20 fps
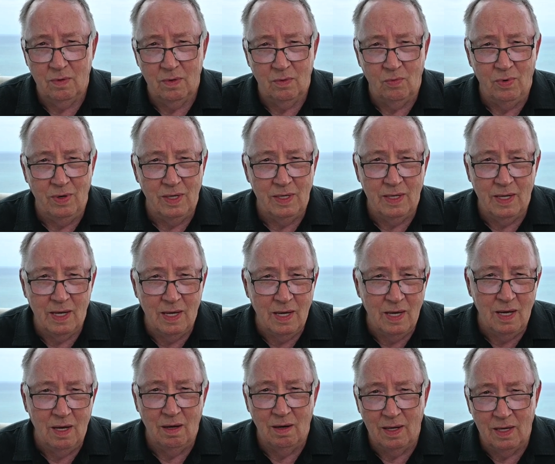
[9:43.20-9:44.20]
When the
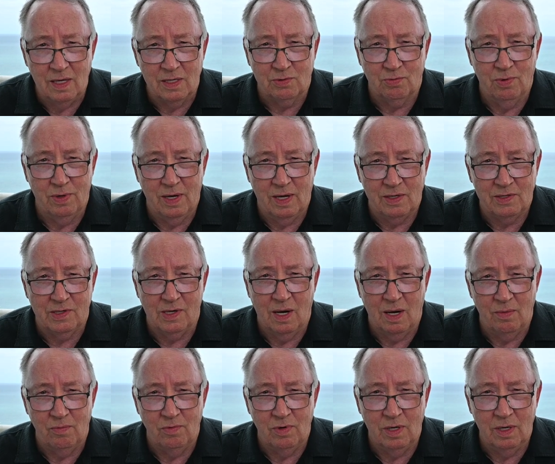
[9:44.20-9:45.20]
hell else would I
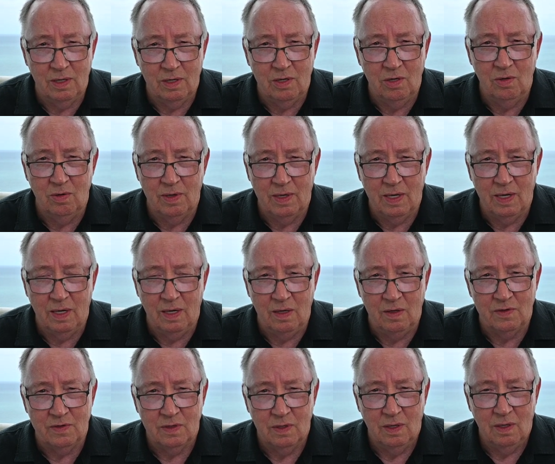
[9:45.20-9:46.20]
stop running
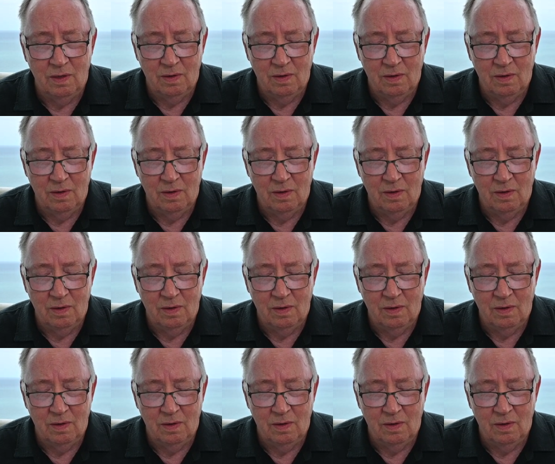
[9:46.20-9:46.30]
Q&As?